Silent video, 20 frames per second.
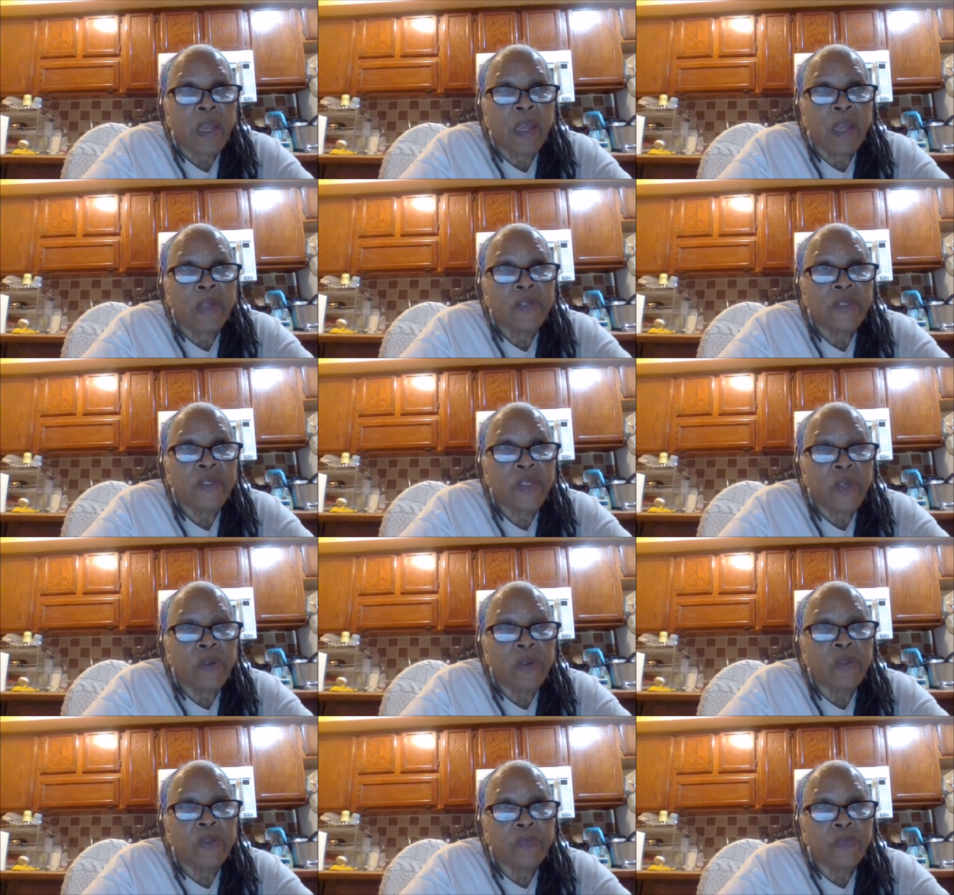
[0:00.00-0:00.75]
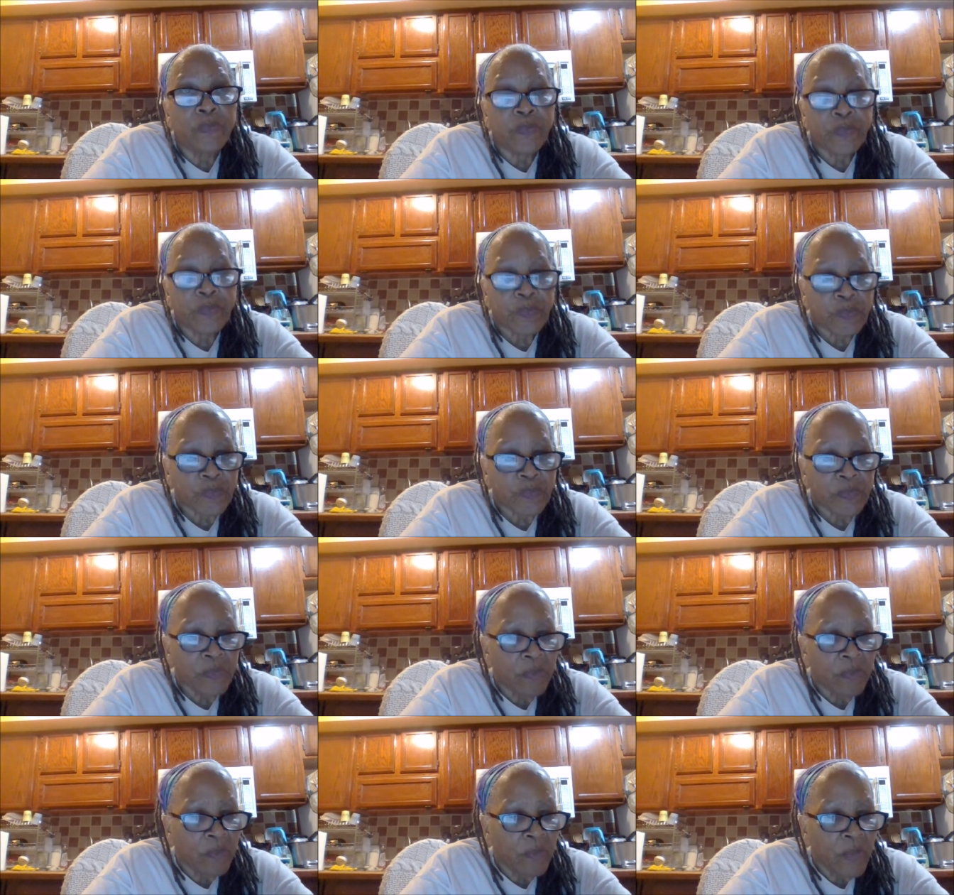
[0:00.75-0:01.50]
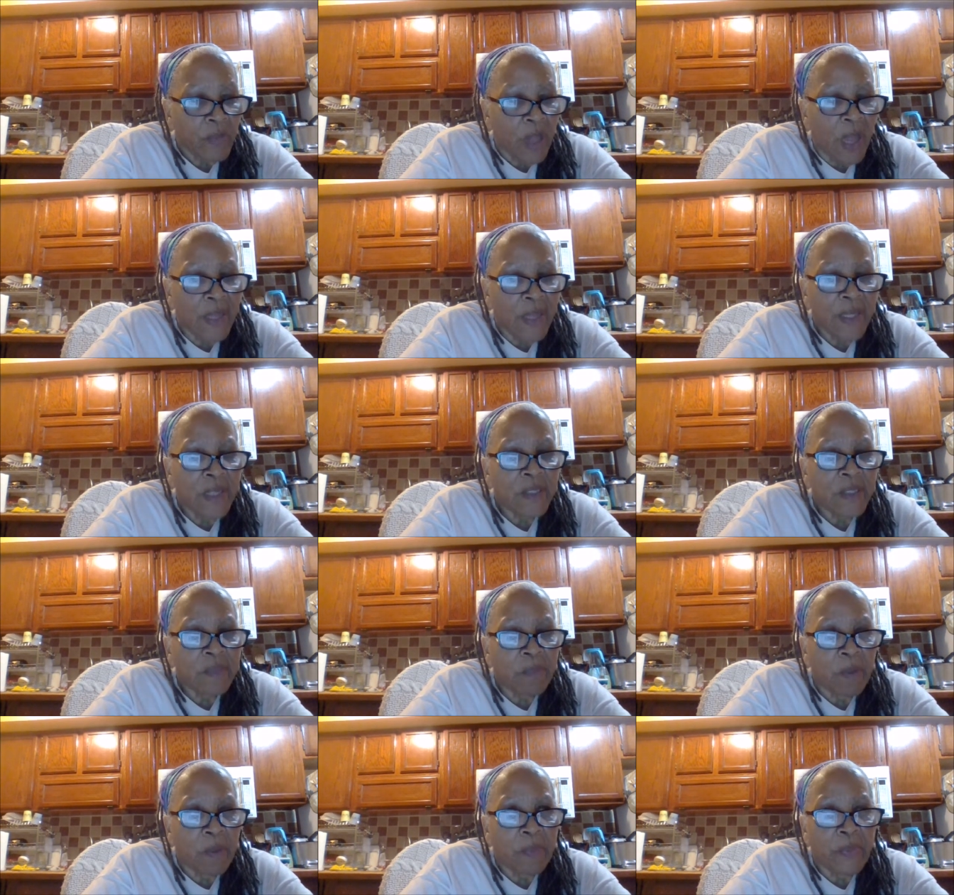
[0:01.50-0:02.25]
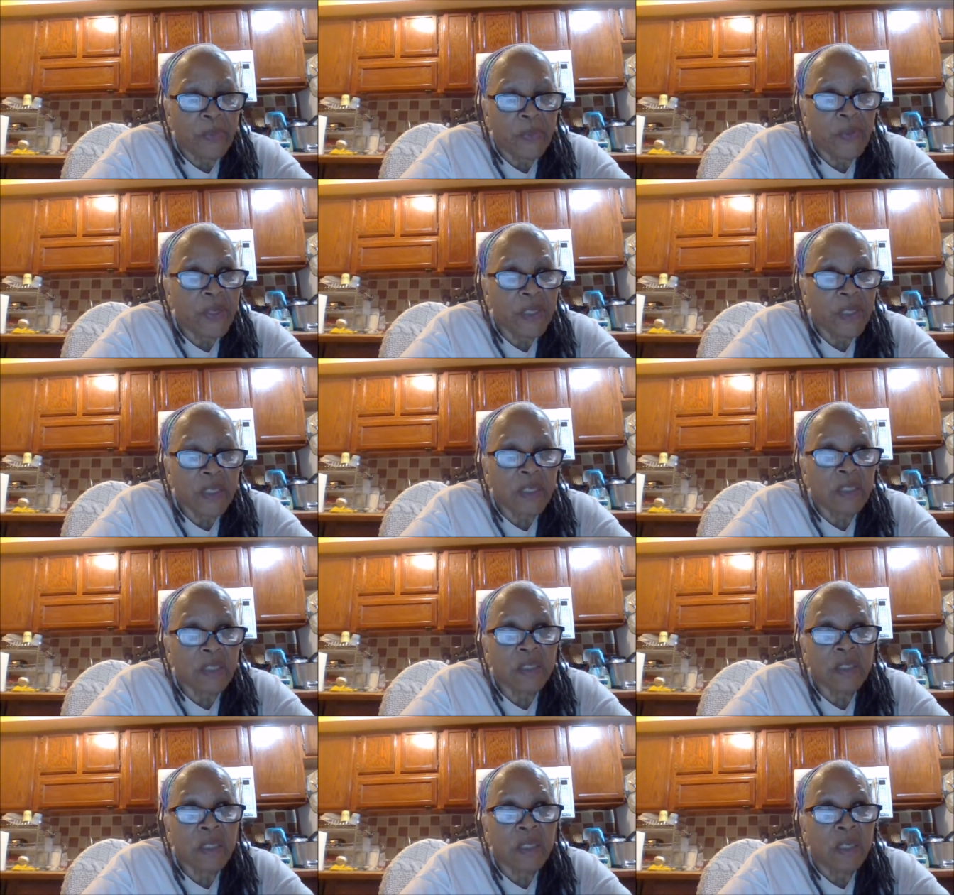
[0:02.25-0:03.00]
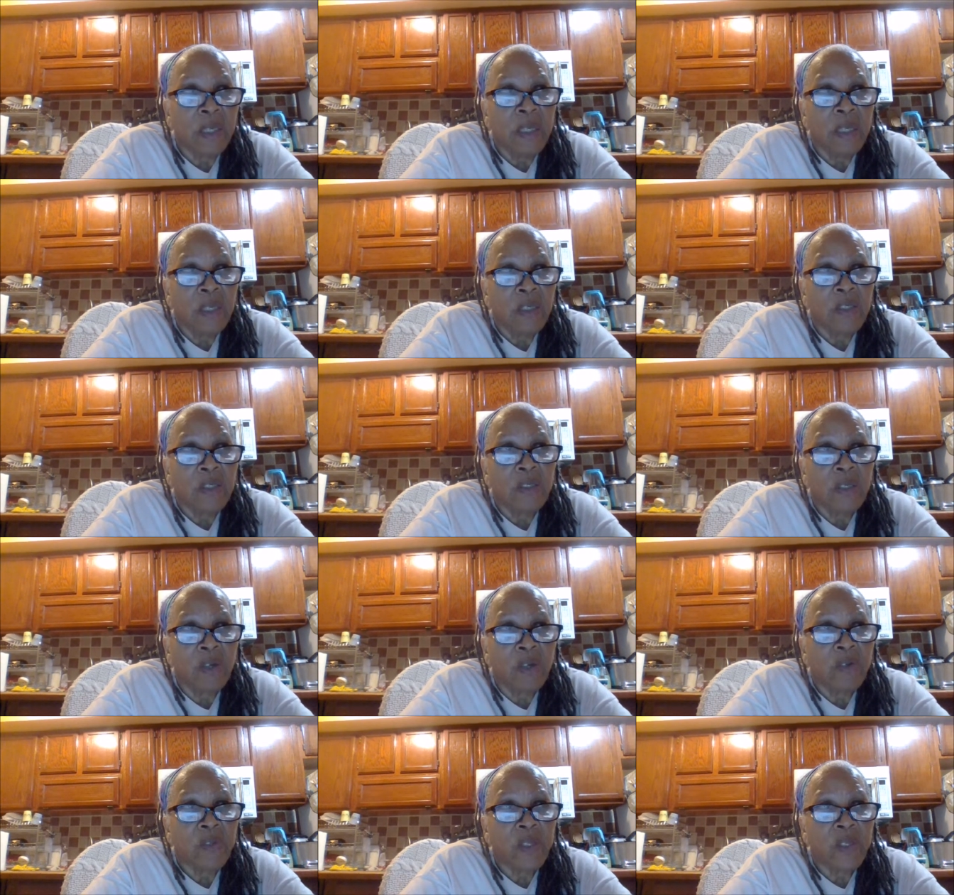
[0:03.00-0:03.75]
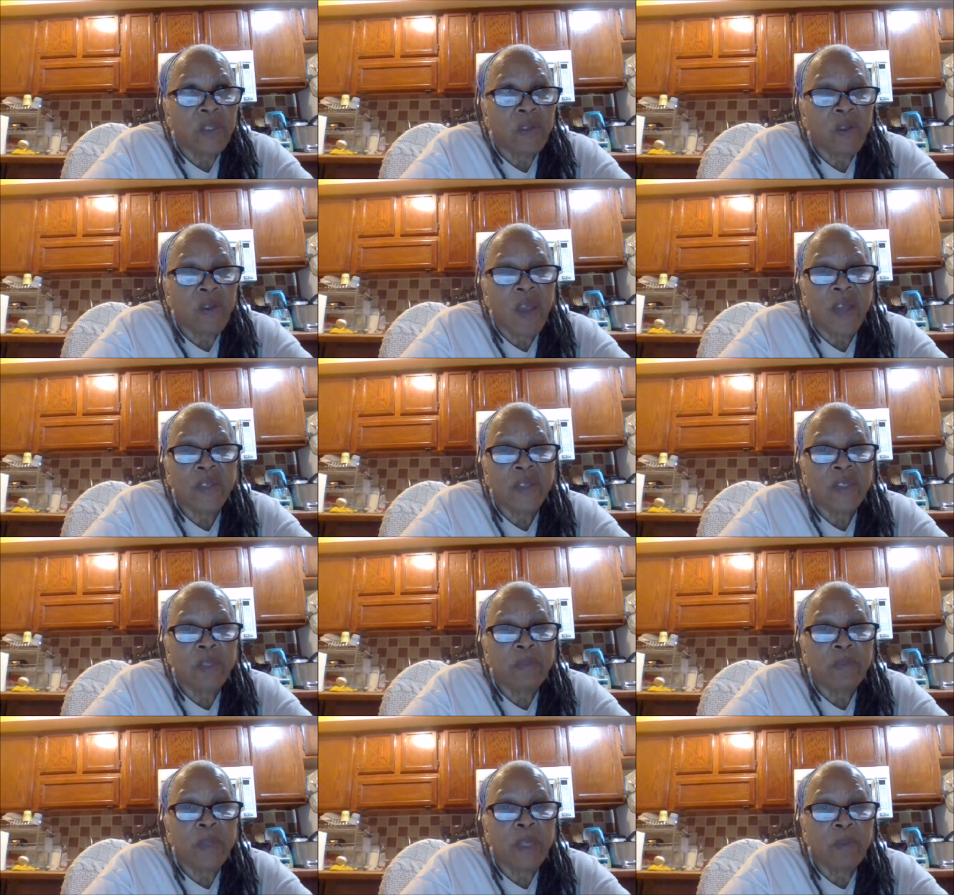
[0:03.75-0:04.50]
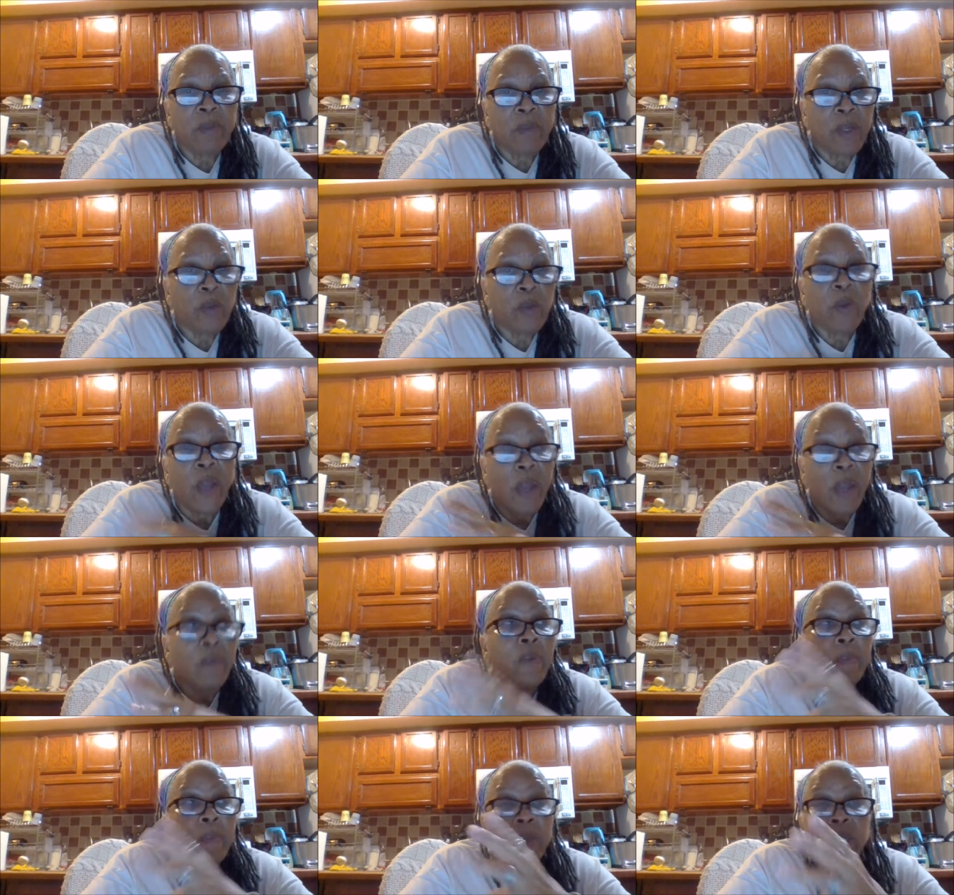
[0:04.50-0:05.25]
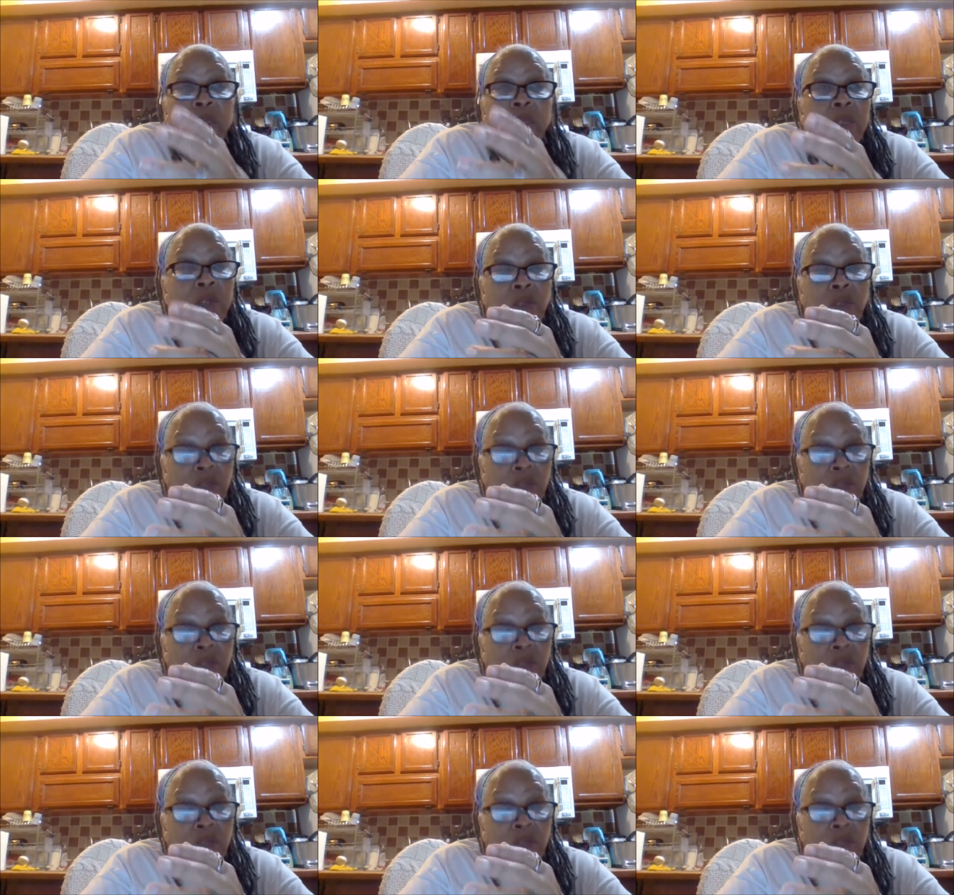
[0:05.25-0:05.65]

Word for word: And so I guess my point is, you know, that there has to be a better way. Everybody needs